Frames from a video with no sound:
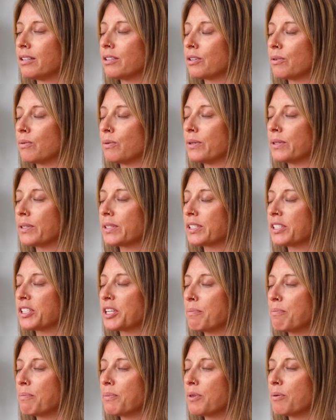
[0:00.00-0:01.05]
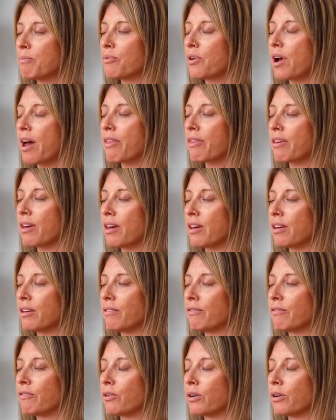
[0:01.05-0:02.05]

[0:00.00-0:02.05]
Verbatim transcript: So we'll sip the breath in